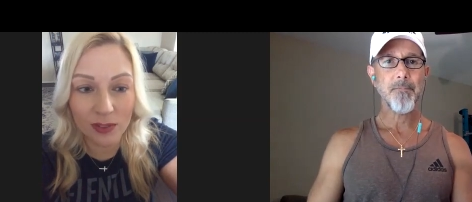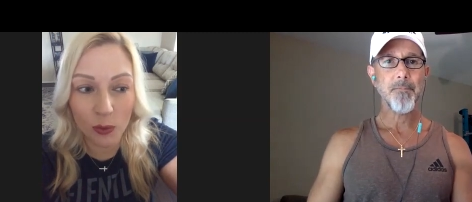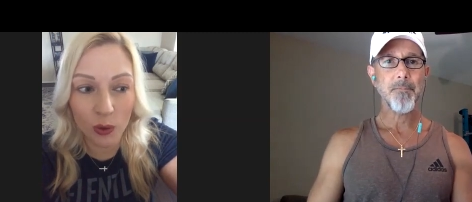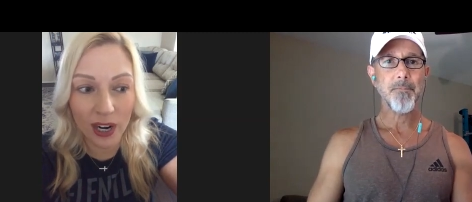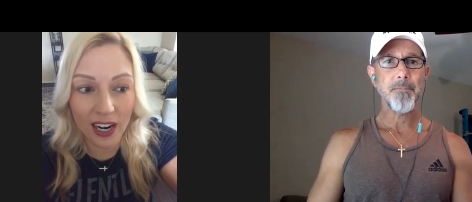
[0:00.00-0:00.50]

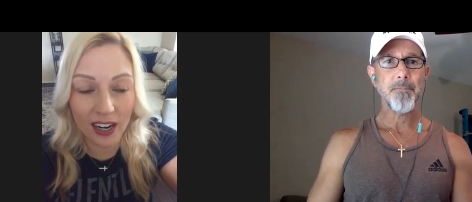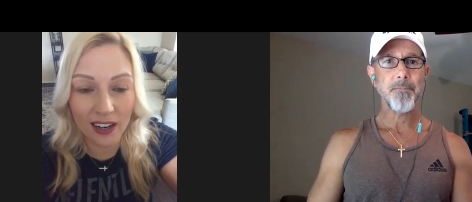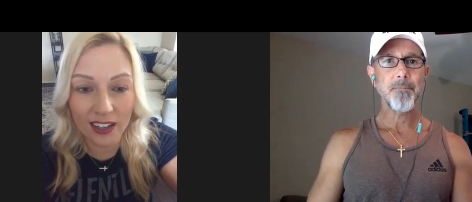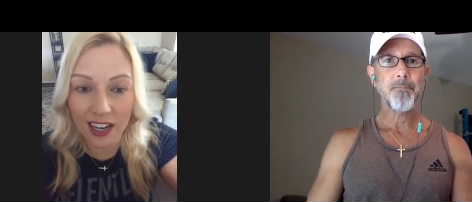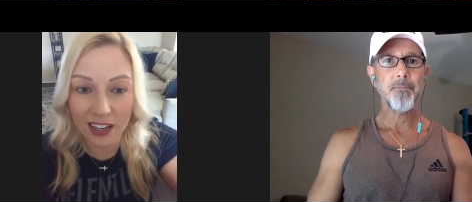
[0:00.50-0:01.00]

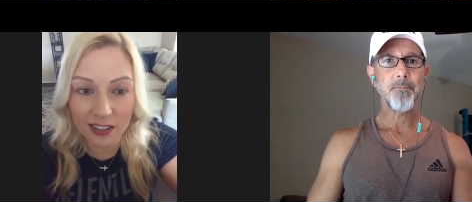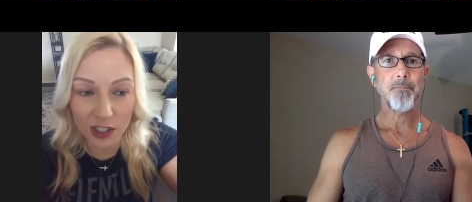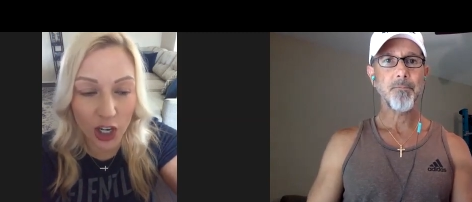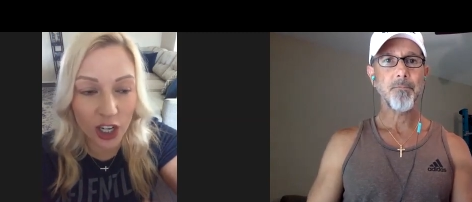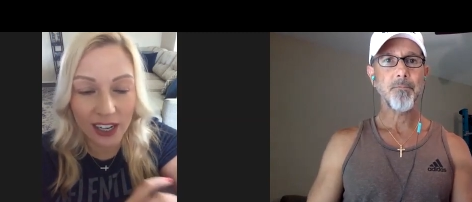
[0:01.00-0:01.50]
Speaker 1: wear a
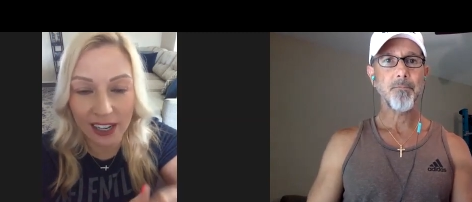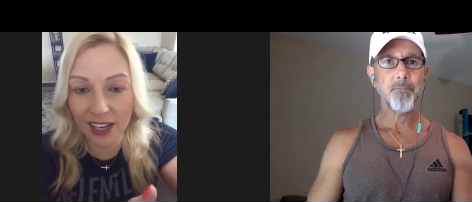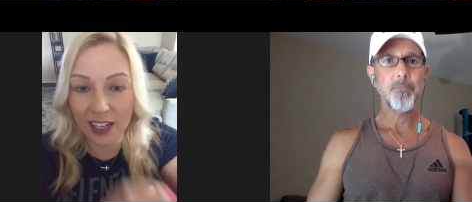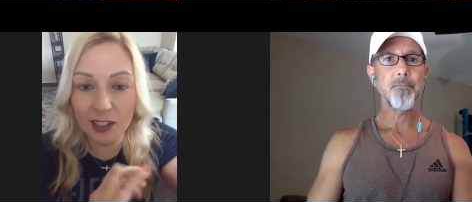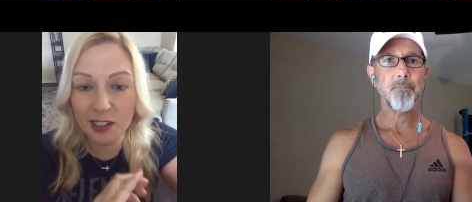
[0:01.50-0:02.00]
skirt
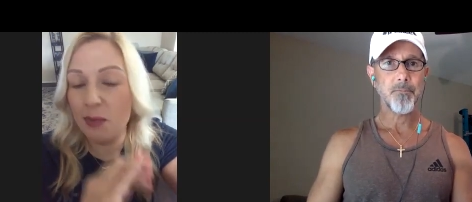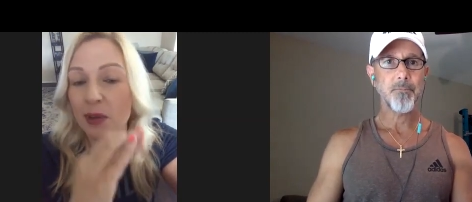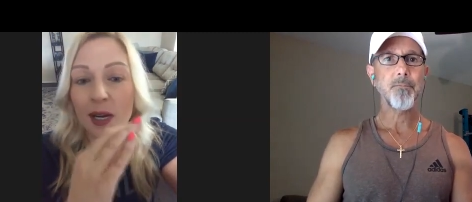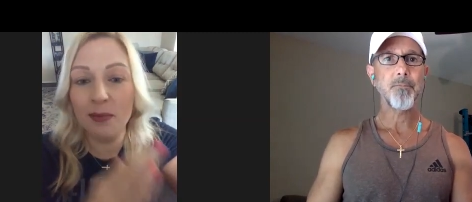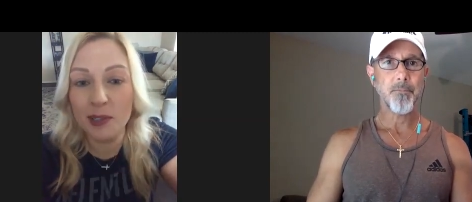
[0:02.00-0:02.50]
again
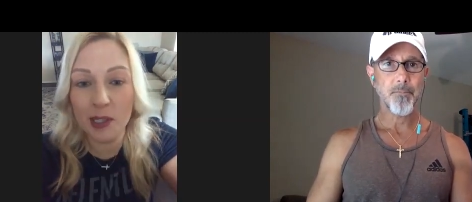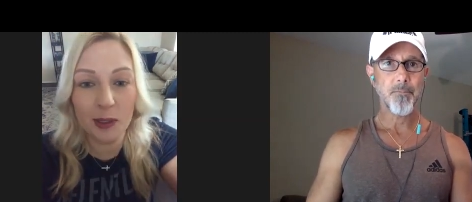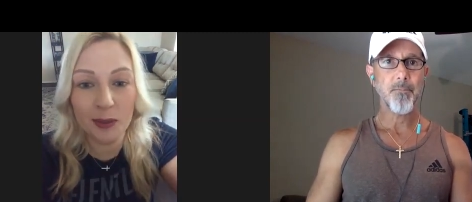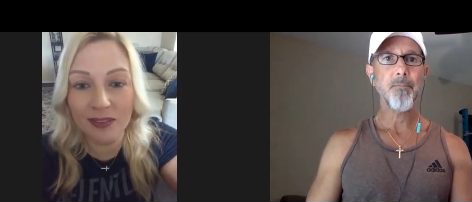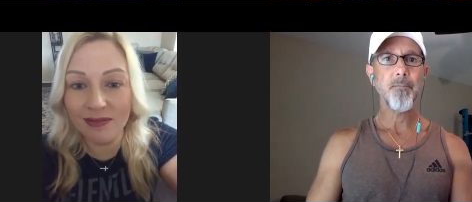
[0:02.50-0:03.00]
sometime
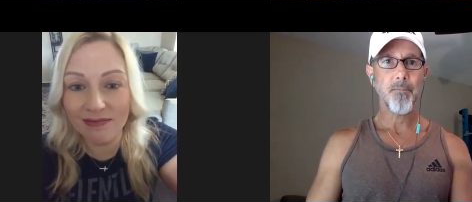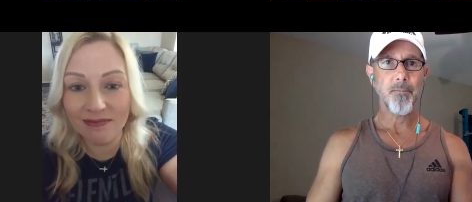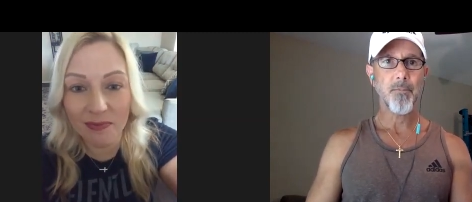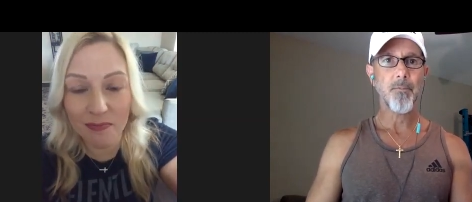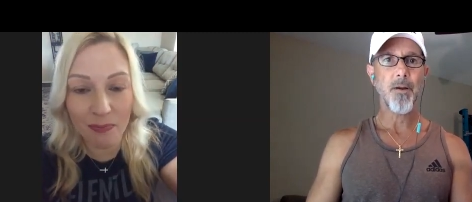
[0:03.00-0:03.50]
soon
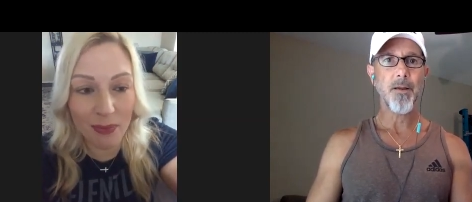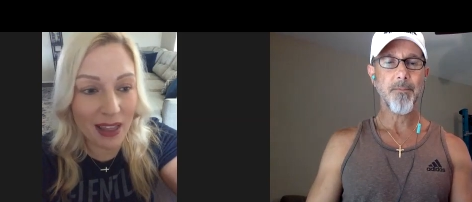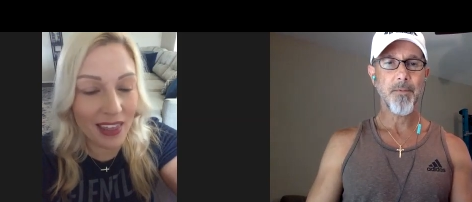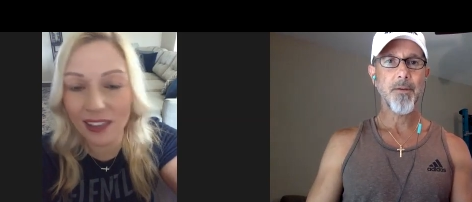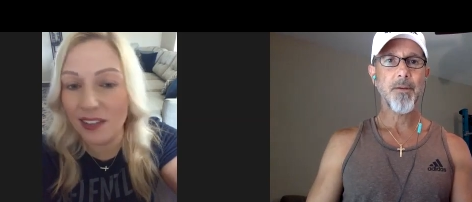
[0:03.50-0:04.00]
right.
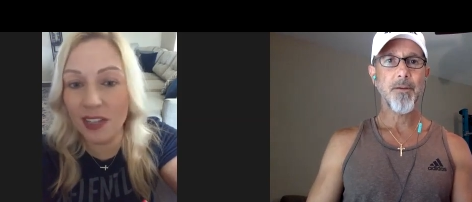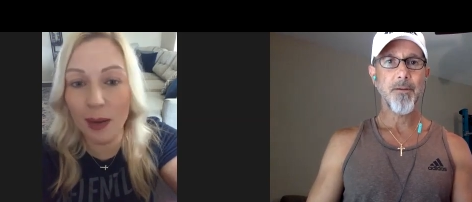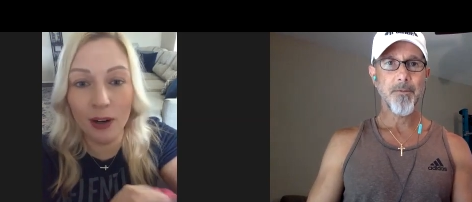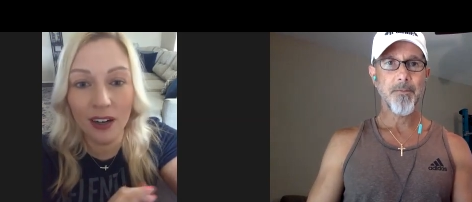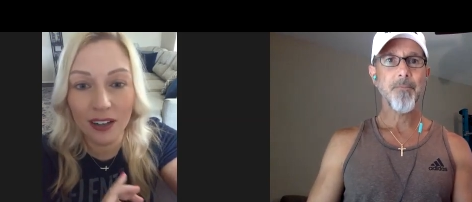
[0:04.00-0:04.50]
by the end of
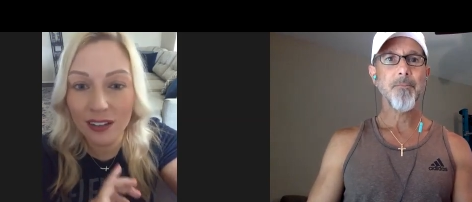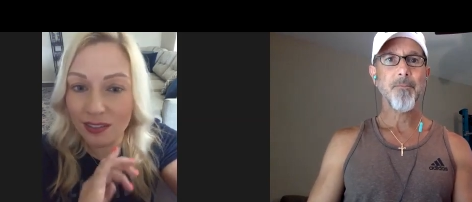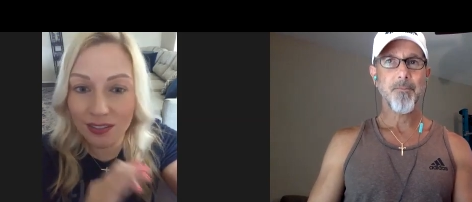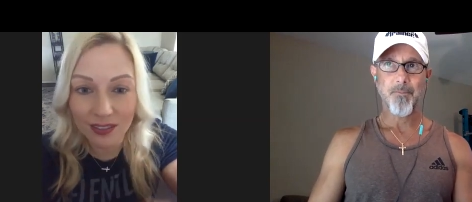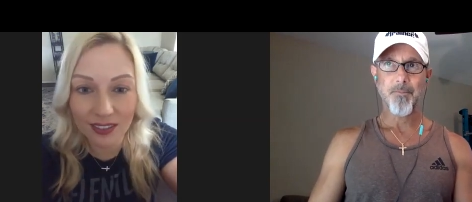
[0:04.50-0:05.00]
summer.
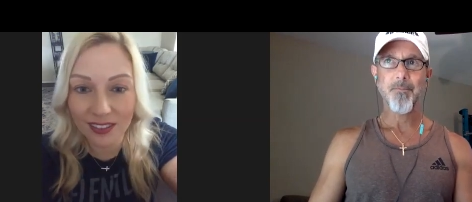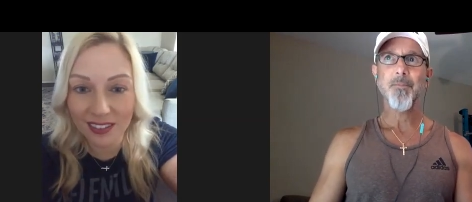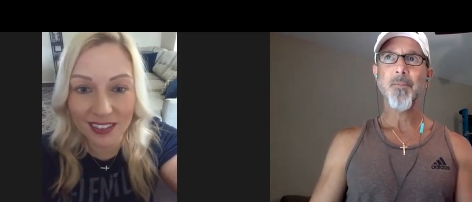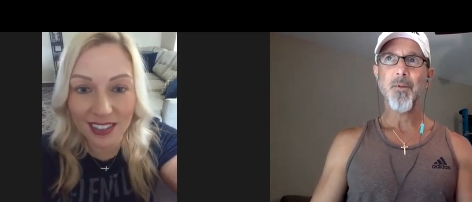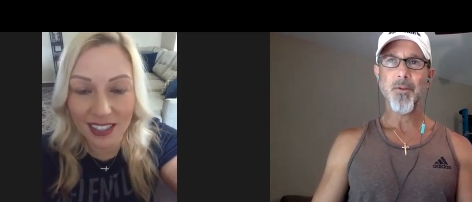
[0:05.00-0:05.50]

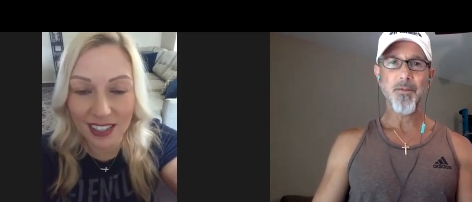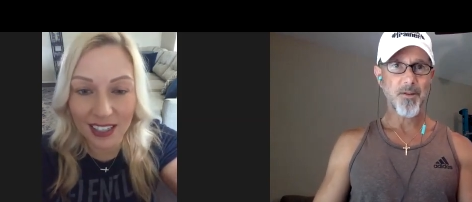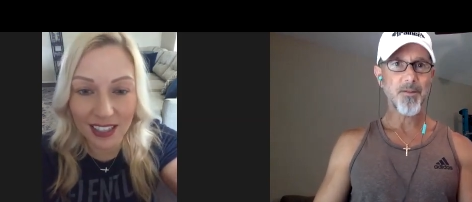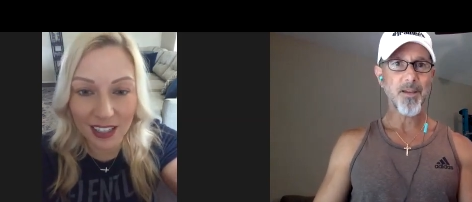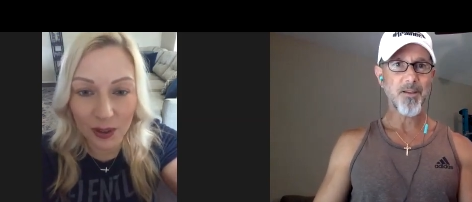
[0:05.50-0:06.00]
Speaker 2: You,
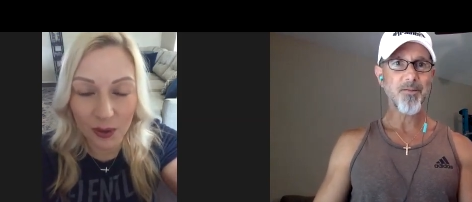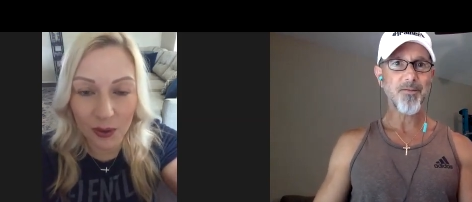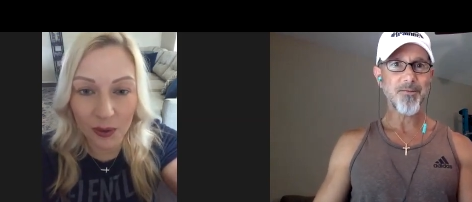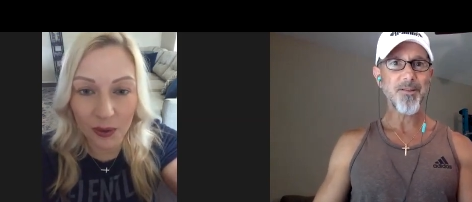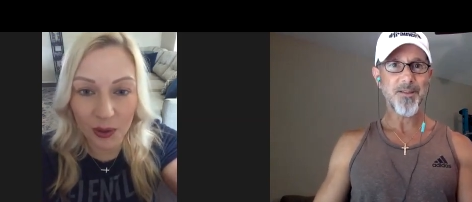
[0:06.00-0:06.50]
you think
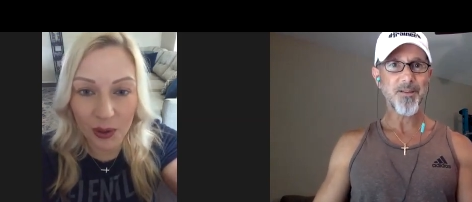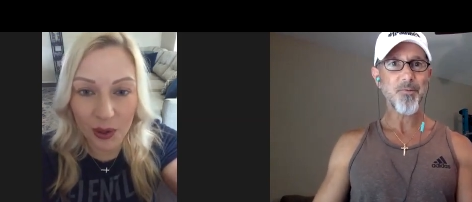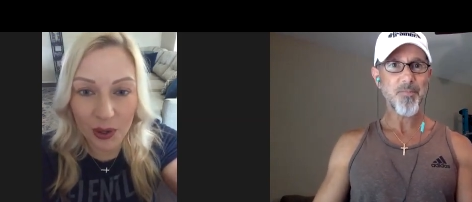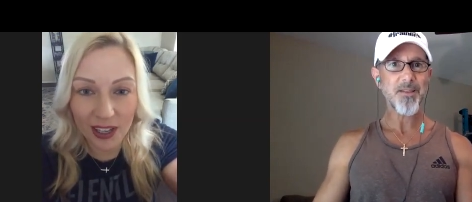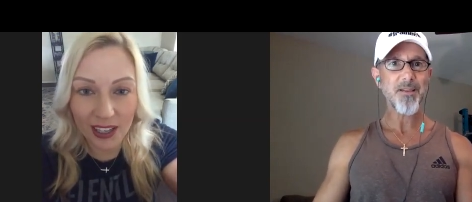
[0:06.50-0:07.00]
you'll you think
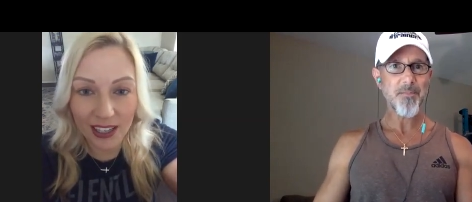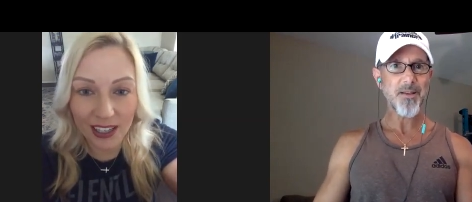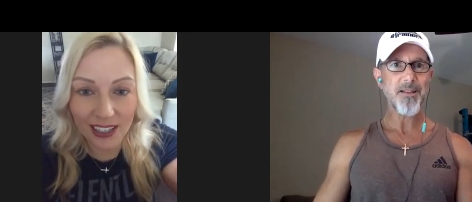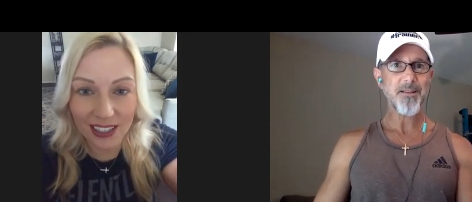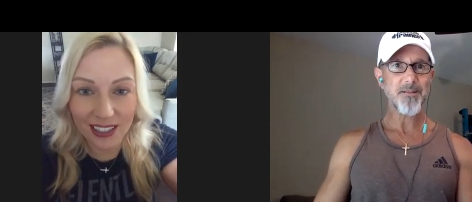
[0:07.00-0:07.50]
you'll be there
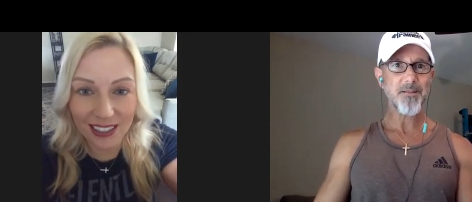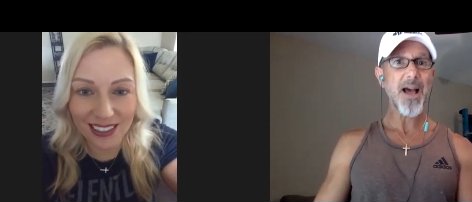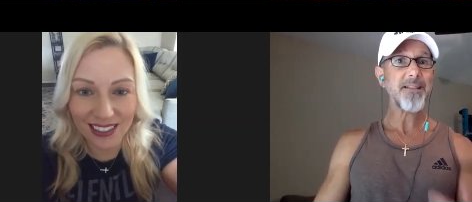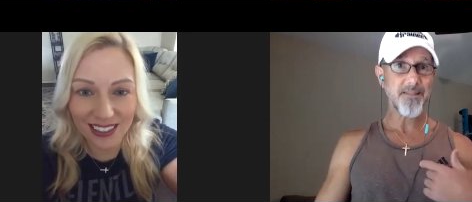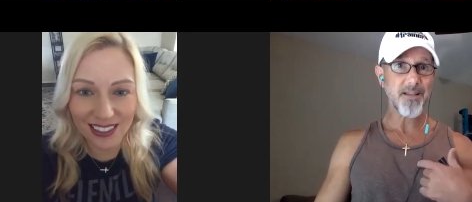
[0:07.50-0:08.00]
by the end of the
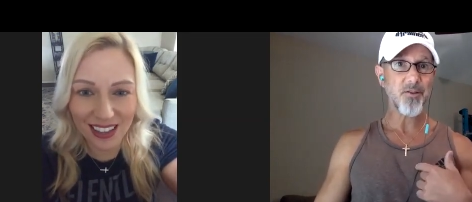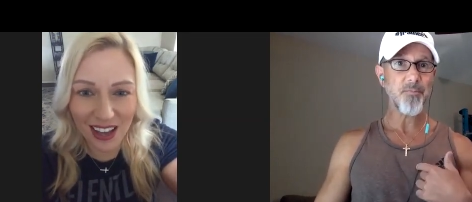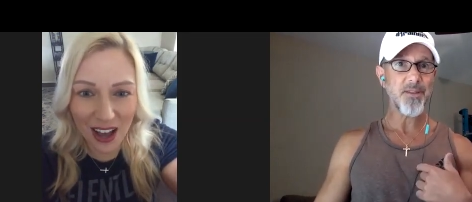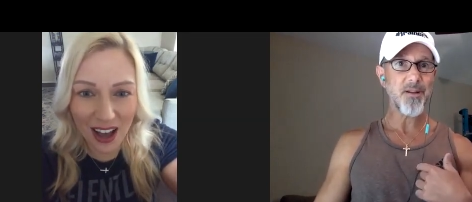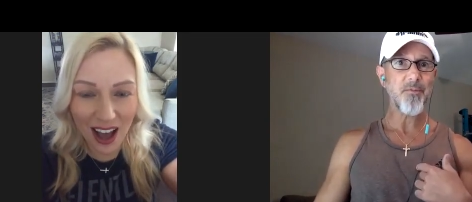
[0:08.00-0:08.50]
summer? I think you'll be there